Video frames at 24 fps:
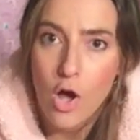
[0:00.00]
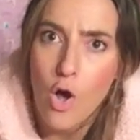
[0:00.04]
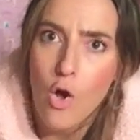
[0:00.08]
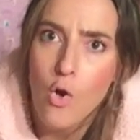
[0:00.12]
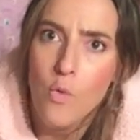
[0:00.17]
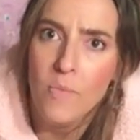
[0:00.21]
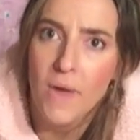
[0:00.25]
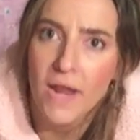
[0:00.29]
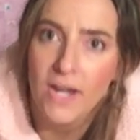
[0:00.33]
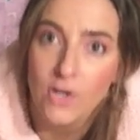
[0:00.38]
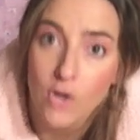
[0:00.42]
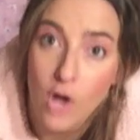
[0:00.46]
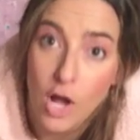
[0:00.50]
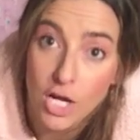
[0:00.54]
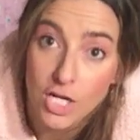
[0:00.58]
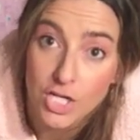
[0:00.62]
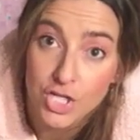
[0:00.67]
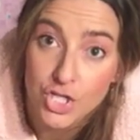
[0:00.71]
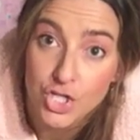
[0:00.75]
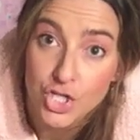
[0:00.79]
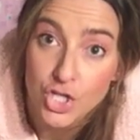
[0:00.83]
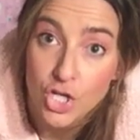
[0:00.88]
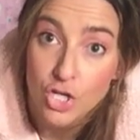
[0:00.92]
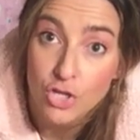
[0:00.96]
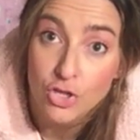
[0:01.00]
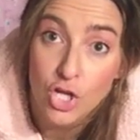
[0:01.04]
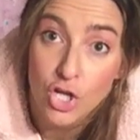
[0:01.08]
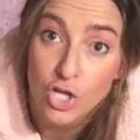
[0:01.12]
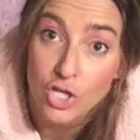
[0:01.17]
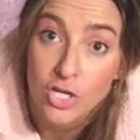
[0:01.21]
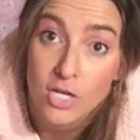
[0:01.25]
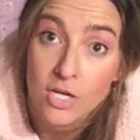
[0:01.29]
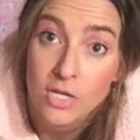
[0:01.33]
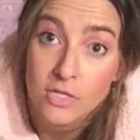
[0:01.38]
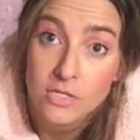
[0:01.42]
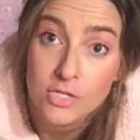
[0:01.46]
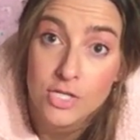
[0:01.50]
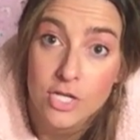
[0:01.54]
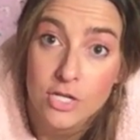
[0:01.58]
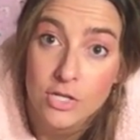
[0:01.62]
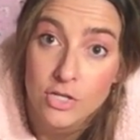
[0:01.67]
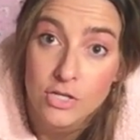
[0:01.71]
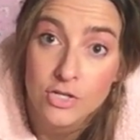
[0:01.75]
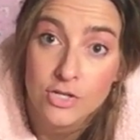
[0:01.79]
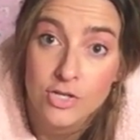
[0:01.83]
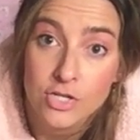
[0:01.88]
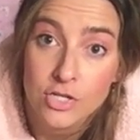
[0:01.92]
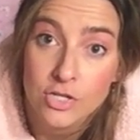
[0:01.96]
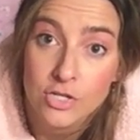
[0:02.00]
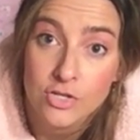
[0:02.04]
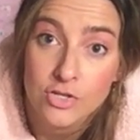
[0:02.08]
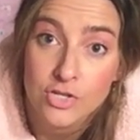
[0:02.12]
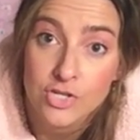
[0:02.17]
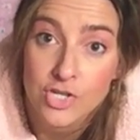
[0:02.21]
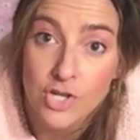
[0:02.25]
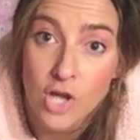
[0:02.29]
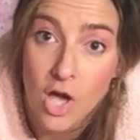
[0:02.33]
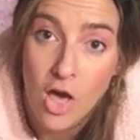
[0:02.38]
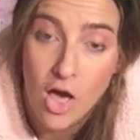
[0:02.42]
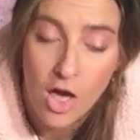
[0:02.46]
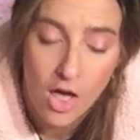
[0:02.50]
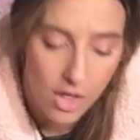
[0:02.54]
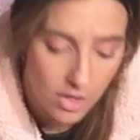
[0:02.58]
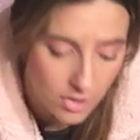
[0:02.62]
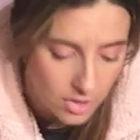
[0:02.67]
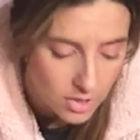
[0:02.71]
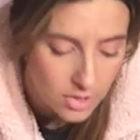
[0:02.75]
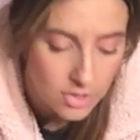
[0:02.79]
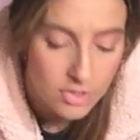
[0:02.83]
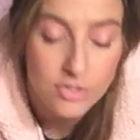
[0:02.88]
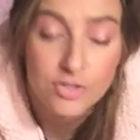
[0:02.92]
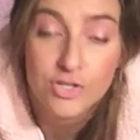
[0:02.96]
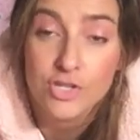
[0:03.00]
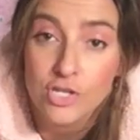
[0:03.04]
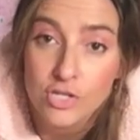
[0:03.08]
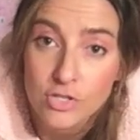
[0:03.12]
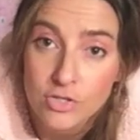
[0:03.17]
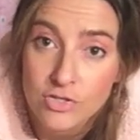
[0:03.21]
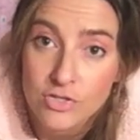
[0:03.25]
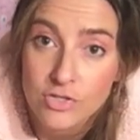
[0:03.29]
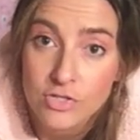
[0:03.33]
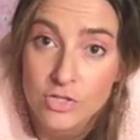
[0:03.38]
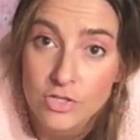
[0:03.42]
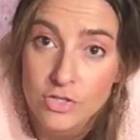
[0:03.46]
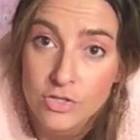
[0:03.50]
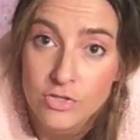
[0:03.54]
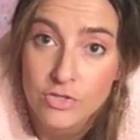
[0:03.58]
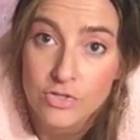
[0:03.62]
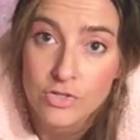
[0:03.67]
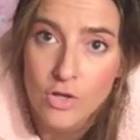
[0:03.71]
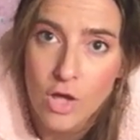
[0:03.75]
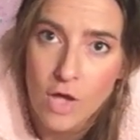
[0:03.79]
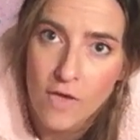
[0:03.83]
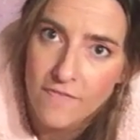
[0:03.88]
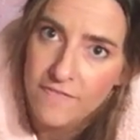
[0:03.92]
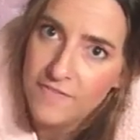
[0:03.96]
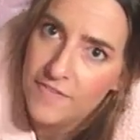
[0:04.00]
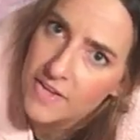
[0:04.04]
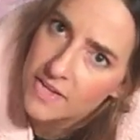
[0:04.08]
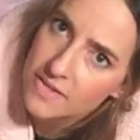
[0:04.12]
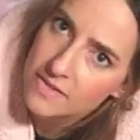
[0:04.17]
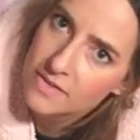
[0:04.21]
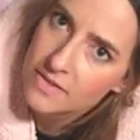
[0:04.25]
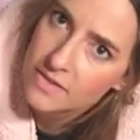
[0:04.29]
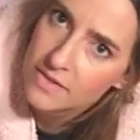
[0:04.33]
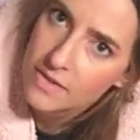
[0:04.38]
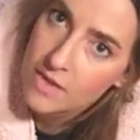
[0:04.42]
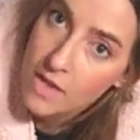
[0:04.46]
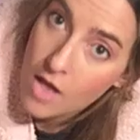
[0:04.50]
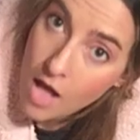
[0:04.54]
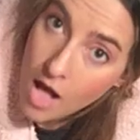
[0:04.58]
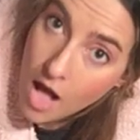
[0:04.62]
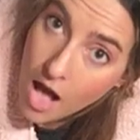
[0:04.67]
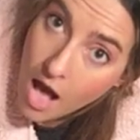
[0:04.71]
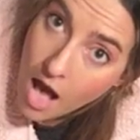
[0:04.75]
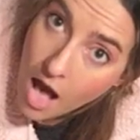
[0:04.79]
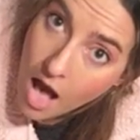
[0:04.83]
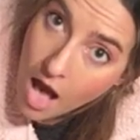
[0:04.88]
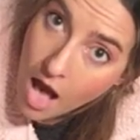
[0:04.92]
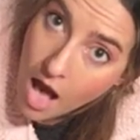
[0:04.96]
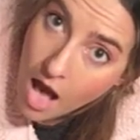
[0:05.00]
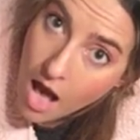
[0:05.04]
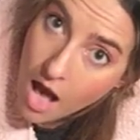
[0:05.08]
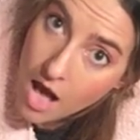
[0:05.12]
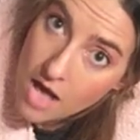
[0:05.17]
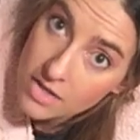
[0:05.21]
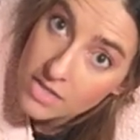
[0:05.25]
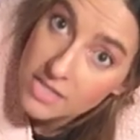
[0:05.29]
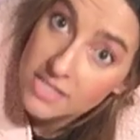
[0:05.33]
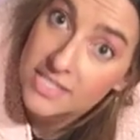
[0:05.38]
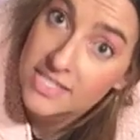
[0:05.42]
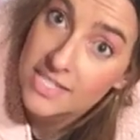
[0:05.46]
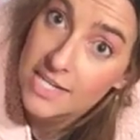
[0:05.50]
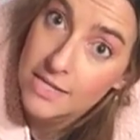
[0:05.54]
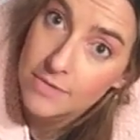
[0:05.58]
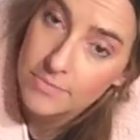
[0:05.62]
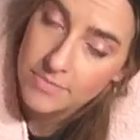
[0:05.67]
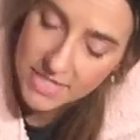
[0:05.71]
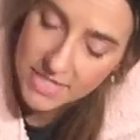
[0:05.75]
Oh my gosh, look, dog, dolphin. Same